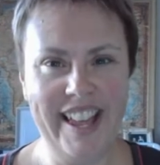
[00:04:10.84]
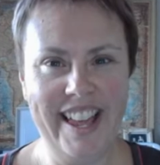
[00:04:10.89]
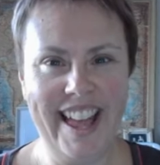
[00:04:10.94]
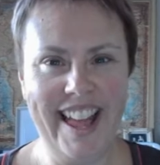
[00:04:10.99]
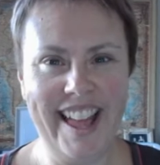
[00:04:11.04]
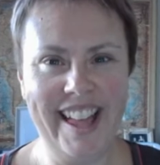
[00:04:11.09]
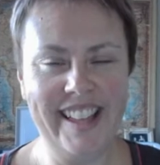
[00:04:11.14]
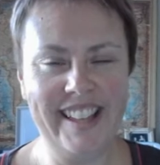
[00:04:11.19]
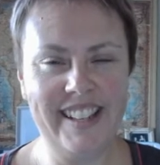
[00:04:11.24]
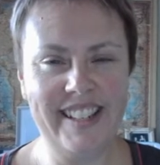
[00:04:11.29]

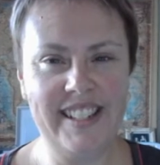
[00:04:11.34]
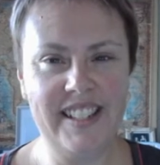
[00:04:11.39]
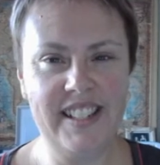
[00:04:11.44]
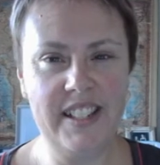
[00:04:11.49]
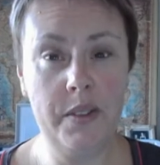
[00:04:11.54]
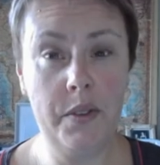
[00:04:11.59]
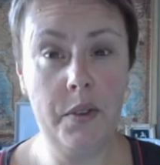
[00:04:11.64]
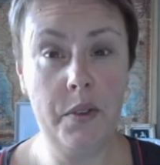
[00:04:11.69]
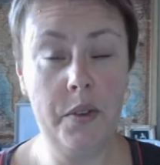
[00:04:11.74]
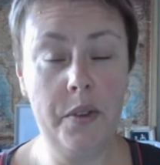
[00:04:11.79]
and
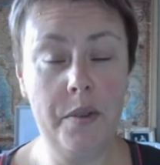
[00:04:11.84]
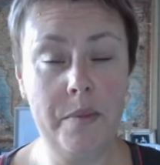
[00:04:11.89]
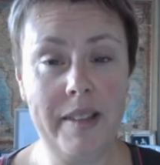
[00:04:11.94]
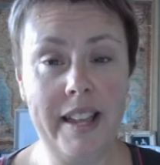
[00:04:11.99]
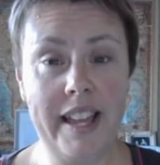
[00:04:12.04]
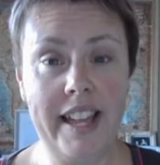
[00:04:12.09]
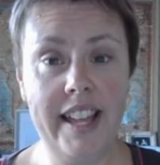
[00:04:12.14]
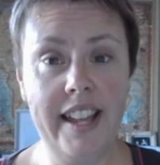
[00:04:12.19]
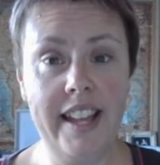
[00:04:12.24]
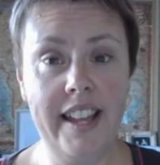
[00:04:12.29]
for
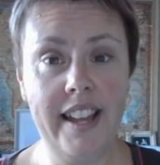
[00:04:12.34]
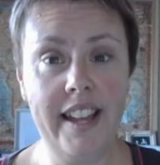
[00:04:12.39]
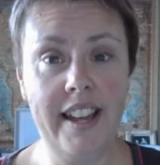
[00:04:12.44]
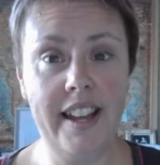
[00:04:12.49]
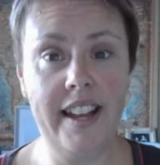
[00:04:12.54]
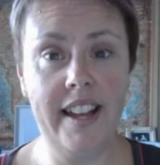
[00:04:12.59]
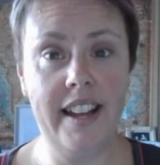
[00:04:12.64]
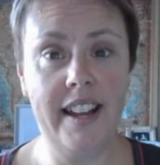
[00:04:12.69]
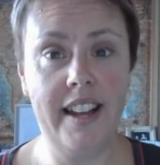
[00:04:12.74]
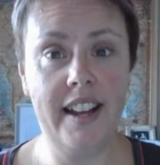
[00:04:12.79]
me,
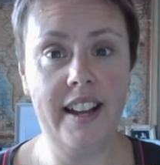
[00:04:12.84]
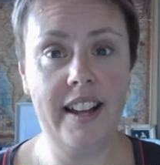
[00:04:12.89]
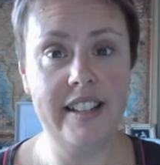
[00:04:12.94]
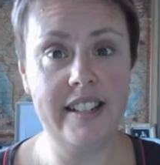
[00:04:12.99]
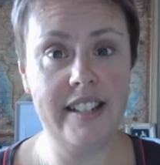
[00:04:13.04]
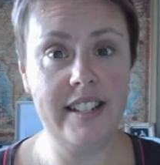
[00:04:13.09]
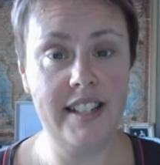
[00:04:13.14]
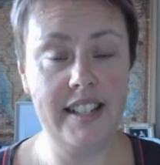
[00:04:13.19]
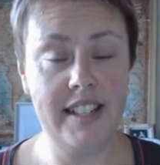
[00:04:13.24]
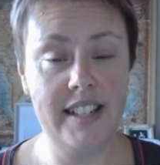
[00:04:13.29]
uh,
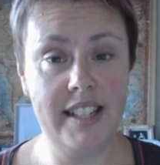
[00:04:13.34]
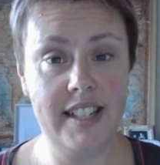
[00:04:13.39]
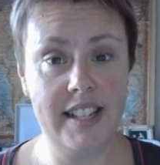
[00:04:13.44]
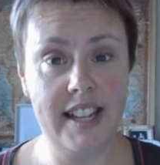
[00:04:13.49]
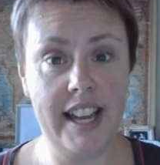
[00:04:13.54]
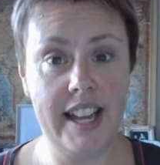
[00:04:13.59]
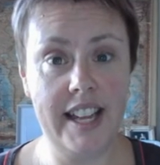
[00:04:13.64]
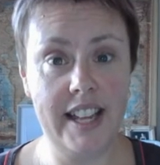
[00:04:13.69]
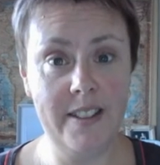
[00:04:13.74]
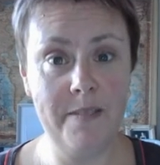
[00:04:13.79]

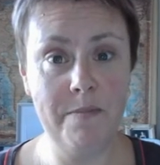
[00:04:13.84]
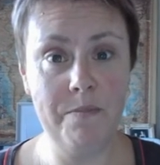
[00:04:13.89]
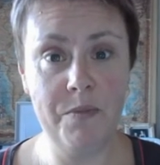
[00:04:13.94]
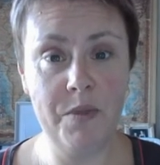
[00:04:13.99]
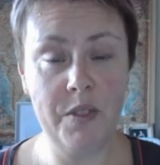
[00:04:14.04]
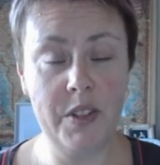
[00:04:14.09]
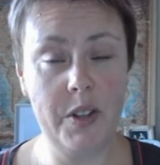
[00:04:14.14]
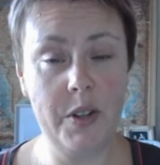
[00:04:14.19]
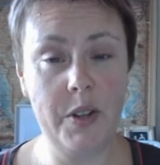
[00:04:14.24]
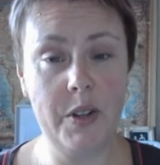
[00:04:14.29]
today,
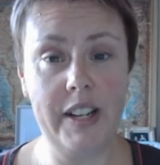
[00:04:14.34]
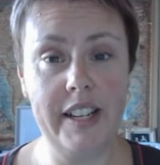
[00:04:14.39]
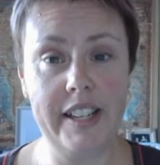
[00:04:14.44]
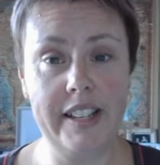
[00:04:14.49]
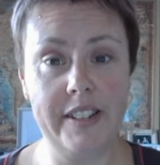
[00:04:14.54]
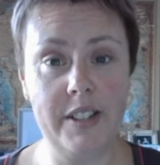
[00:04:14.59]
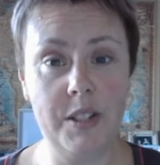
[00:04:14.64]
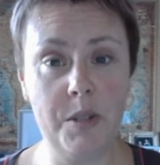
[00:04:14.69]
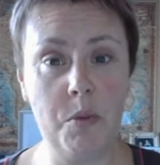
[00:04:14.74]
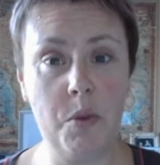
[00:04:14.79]
earlier
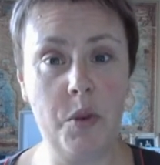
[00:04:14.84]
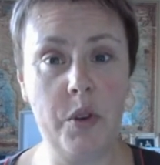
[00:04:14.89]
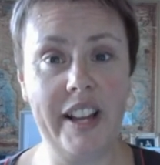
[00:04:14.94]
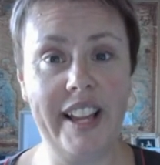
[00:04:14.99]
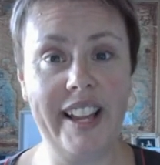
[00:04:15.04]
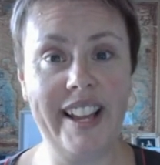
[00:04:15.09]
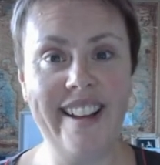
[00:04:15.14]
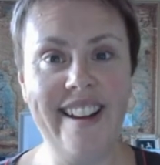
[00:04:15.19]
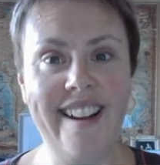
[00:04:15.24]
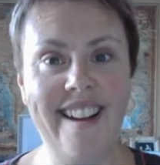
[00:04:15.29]
this
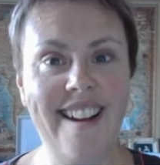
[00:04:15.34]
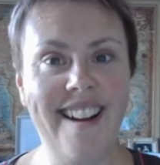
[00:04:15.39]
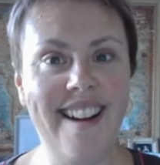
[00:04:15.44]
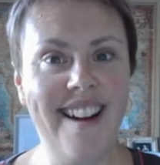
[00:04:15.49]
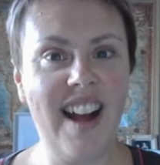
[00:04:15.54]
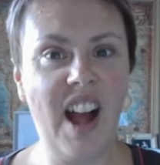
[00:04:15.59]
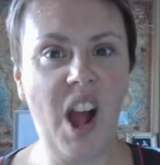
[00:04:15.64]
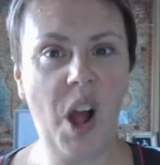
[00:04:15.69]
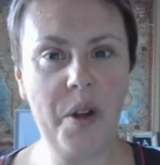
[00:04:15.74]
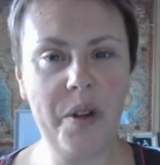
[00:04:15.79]
morning,
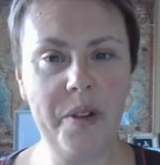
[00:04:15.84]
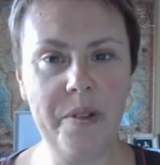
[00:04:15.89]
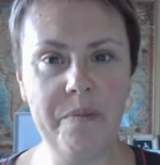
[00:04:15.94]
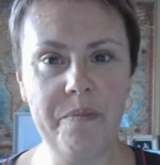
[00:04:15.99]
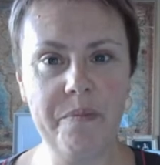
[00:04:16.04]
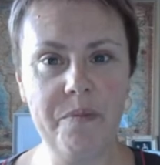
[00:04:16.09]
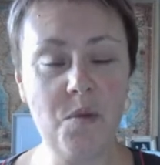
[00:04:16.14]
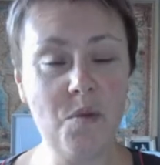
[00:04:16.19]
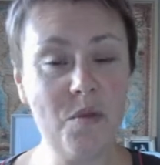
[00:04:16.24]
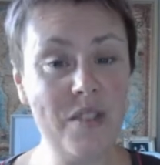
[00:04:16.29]
I
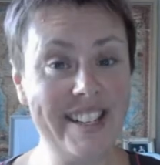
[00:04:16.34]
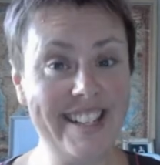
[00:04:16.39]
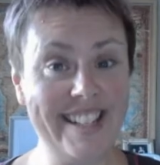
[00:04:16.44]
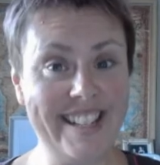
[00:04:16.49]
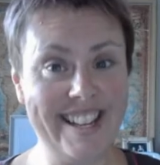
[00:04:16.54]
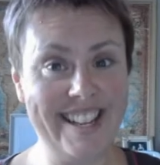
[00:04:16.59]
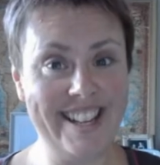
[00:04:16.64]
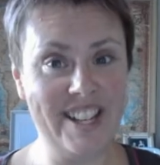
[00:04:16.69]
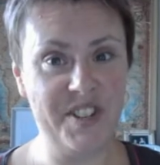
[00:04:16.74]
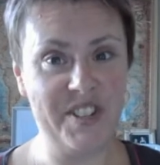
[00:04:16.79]
went to the
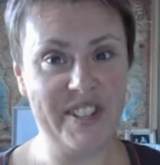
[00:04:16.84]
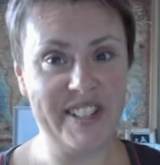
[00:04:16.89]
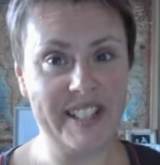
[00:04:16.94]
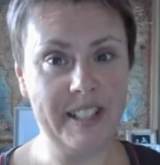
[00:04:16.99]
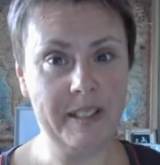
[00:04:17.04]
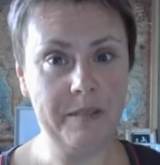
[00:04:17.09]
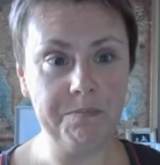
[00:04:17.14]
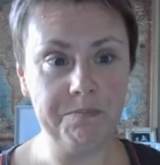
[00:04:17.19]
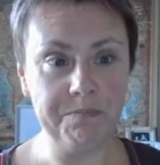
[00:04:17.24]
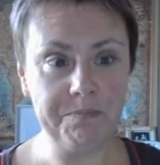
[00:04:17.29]
hairdresser.
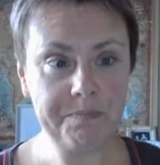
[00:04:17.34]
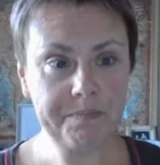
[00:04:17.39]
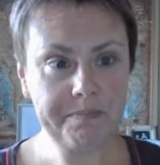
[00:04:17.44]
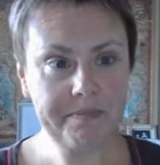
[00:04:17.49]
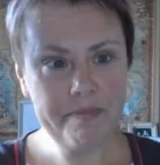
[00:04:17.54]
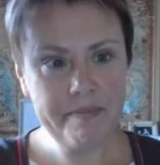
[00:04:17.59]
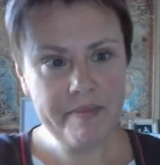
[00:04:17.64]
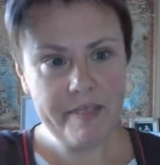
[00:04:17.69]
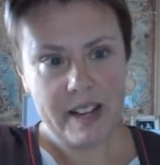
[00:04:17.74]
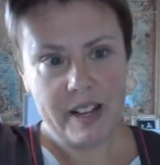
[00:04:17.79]

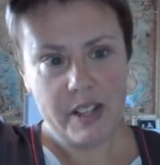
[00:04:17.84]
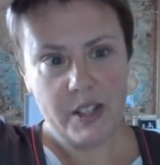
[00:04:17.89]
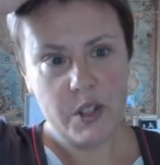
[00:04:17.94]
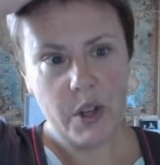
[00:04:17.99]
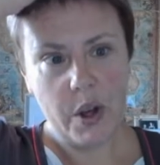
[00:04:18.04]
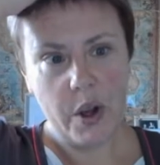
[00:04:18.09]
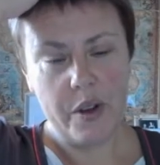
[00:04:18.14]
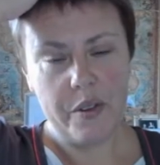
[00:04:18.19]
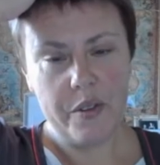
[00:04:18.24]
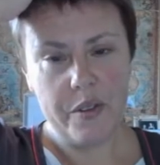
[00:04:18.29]

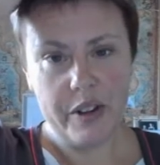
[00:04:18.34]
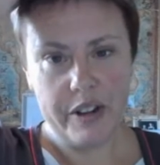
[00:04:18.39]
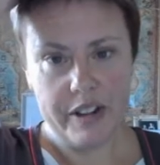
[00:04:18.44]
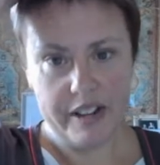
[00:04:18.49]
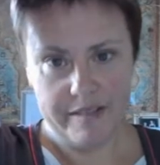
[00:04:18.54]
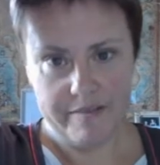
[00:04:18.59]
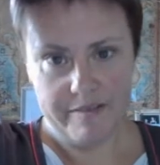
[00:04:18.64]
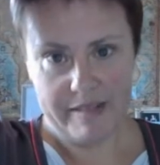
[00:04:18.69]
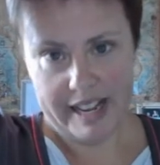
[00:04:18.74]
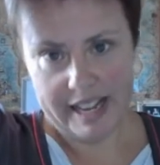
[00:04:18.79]
So I've got
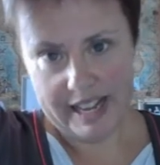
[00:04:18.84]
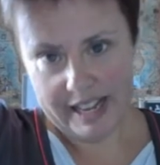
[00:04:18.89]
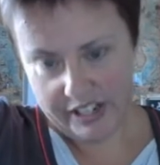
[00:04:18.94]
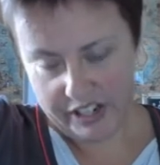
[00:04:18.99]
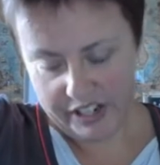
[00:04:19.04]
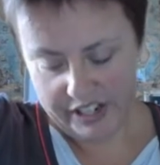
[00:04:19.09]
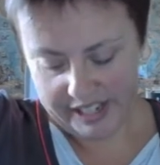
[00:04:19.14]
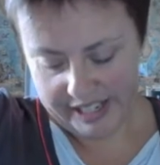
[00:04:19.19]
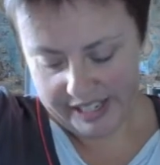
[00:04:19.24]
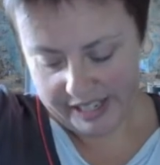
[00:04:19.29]
it, my hair's
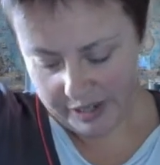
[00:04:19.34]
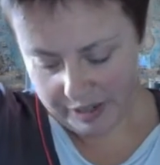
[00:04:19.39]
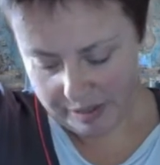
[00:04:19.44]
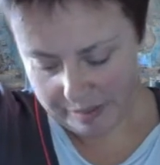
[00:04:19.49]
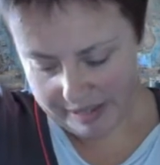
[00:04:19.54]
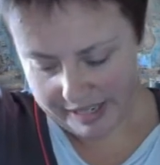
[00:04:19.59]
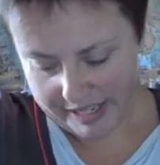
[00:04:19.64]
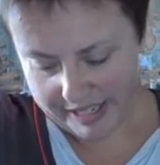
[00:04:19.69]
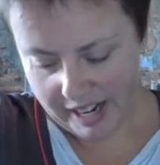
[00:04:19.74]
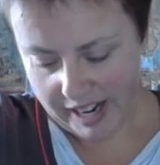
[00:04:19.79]
just a little
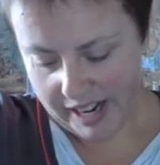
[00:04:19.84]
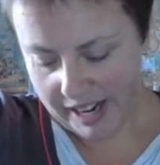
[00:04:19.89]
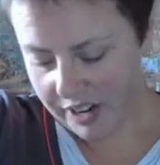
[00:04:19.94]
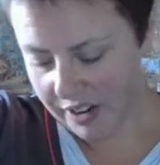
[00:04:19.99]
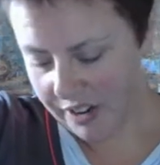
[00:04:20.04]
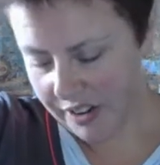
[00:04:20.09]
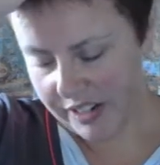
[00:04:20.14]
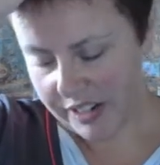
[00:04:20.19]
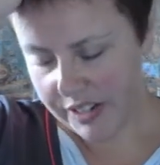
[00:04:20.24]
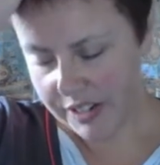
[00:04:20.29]
bit darker.
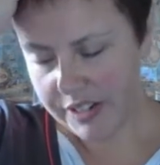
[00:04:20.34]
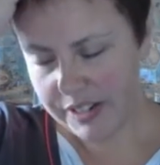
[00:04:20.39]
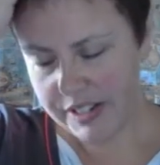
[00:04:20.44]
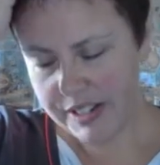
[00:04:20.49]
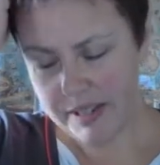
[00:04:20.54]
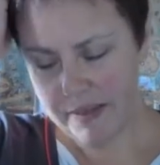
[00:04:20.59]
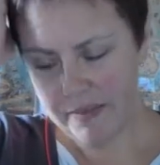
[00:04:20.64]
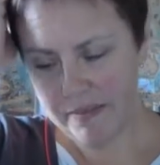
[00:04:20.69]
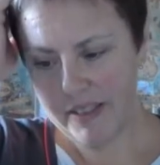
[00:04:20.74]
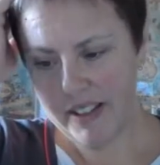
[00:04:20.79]
It's got
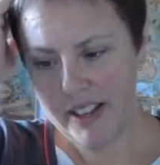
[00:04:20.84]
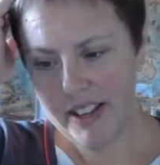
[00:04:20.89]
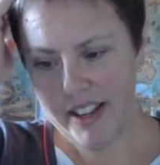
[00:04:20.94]
some